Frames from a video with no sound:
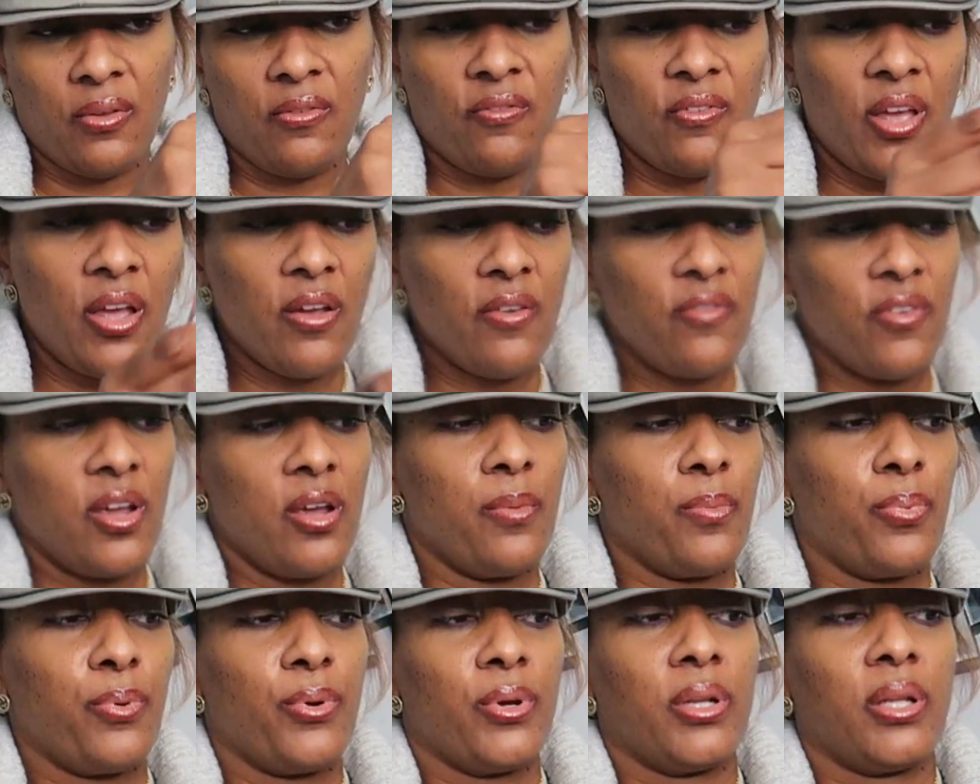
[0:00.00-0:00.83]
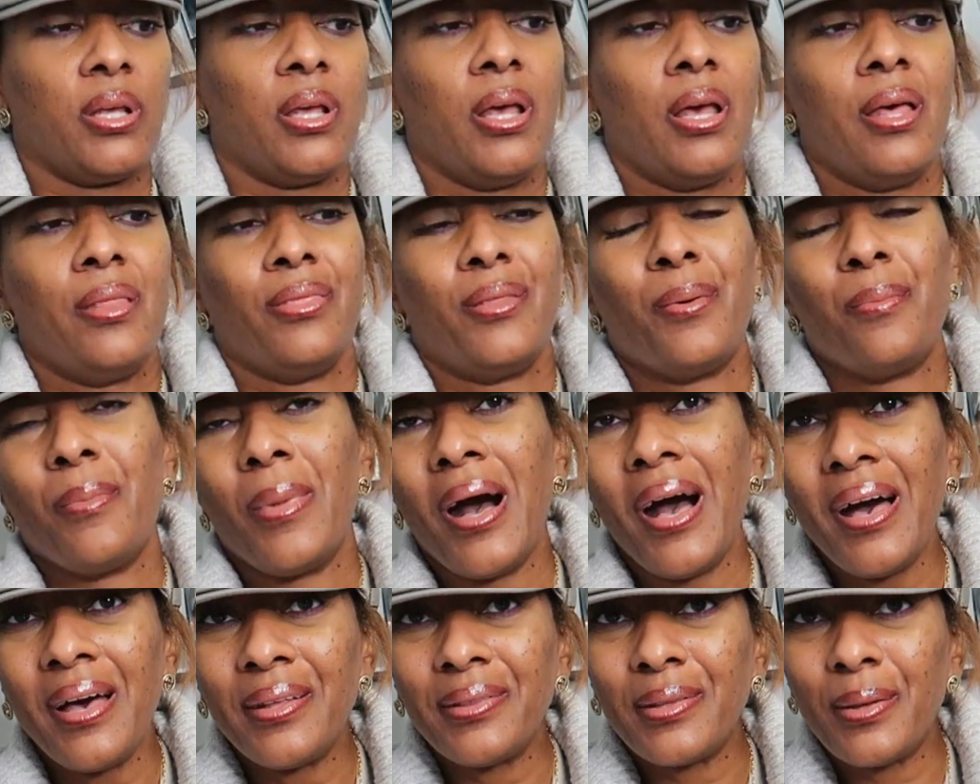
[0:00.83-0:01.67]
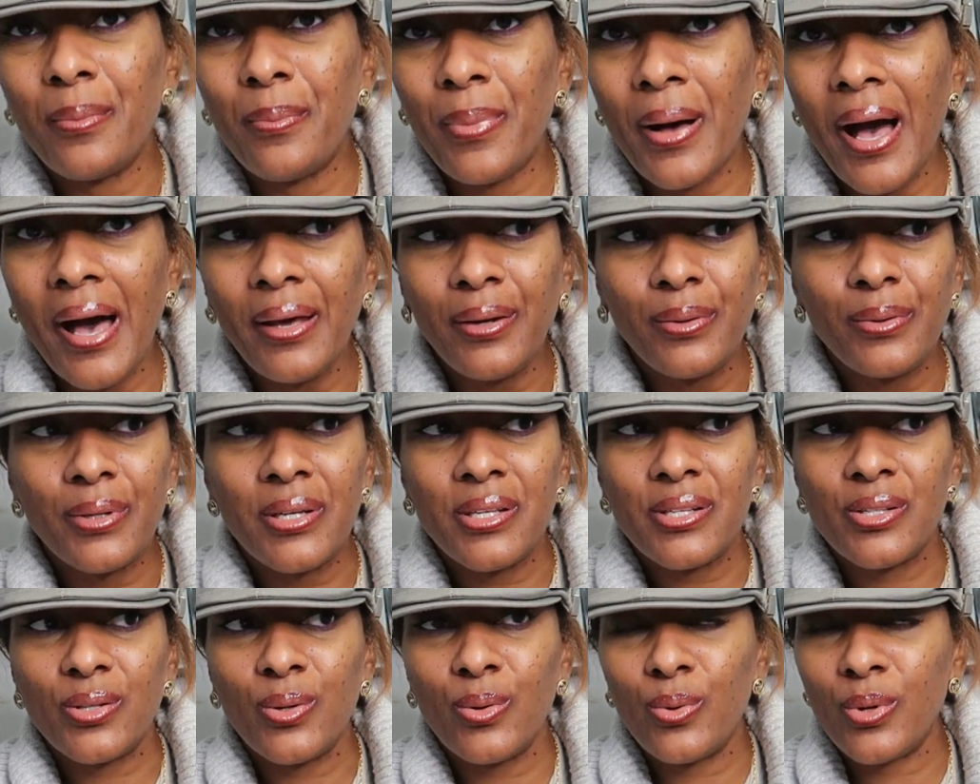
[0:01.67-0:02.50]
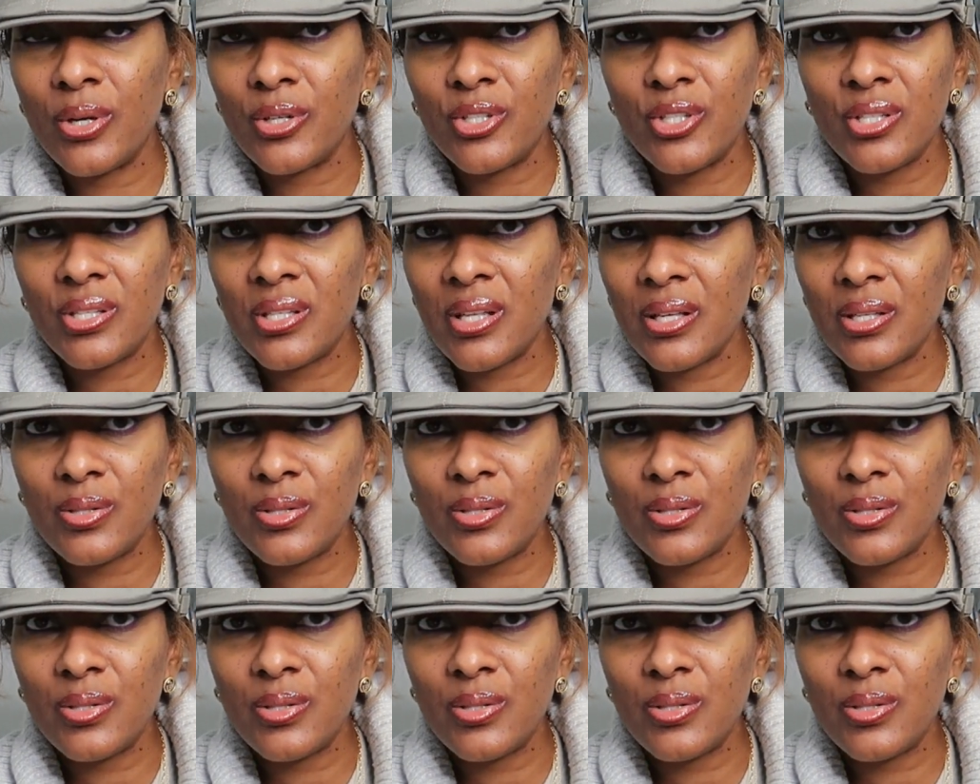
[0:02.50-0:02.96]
very very pretty the the bottle is gorgeous